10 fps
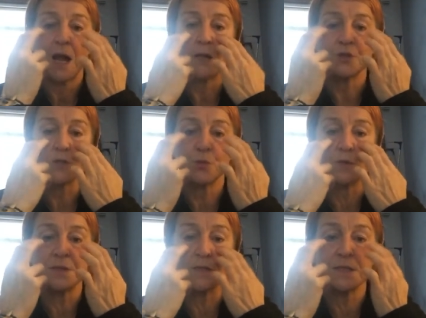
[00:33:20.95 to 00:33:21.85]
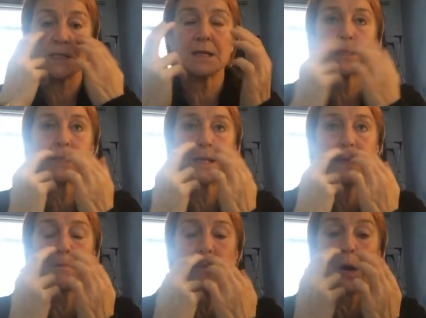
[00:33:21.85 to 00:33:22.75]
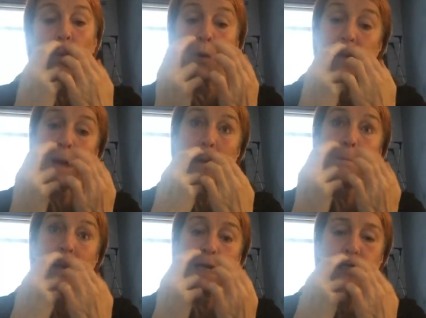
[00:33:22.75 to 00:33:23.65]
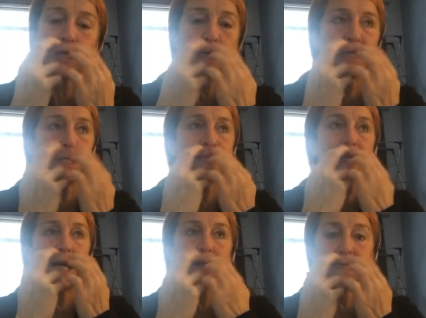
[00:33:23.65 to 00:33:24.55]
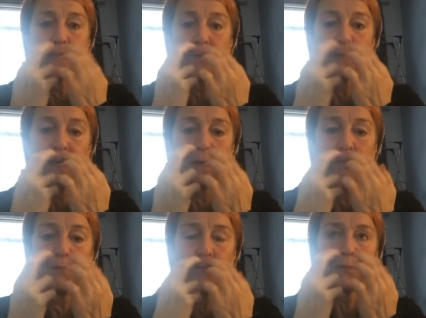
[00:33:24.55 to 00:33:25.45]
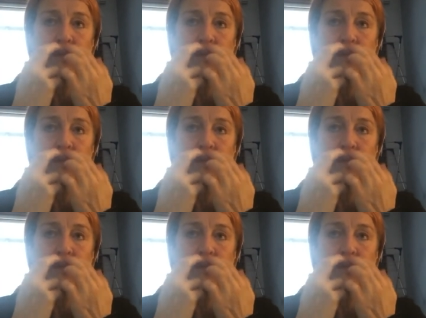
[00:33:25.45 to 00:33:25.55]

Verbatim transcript: I just want to stay the same, but I want big changes at the same time.